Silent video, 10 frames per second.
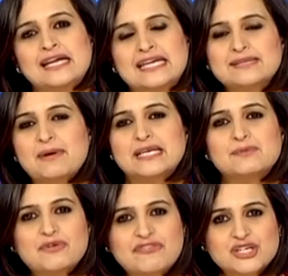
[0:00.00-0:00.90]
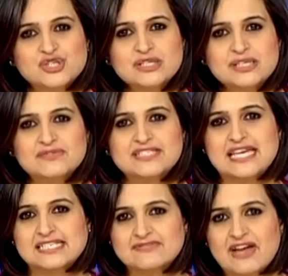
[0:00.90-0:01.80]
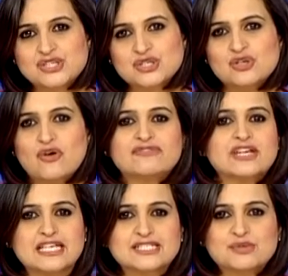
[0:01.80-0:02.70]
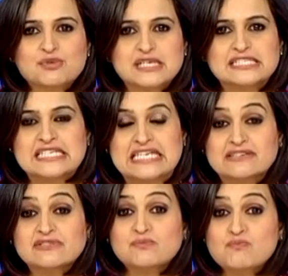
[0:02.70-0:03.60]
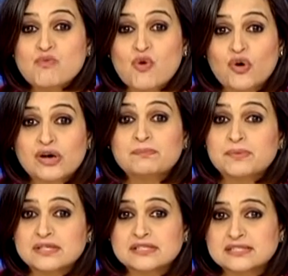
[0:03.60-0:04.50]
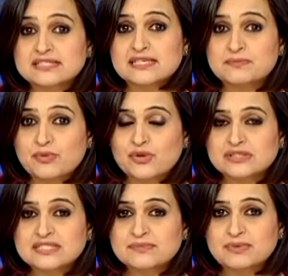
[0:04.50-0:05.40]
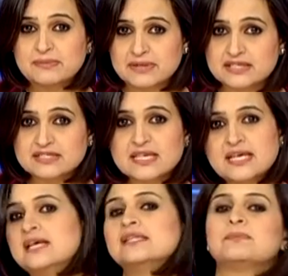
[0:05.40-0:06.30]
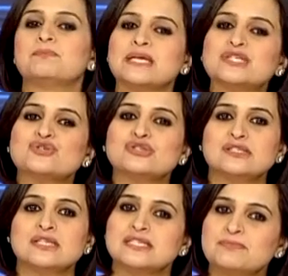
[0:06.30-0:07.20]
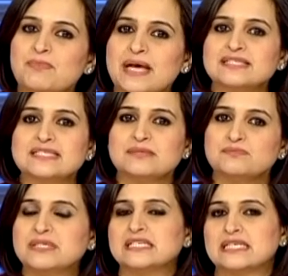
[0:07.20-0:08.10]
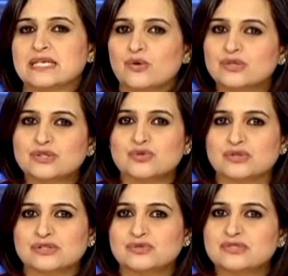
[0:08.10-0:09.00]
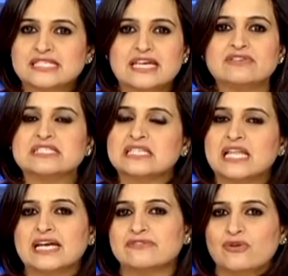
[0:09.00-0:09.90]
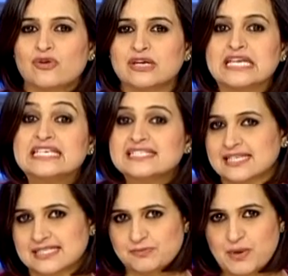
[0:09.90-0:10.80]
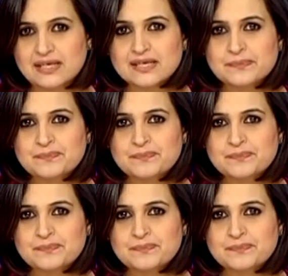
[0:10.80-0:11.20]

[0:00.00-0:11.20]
In the medical profession, the satisfaction of the customer is even more pertinent and important, simply because the patient depends completely on the doctor to save his life or ease his pain.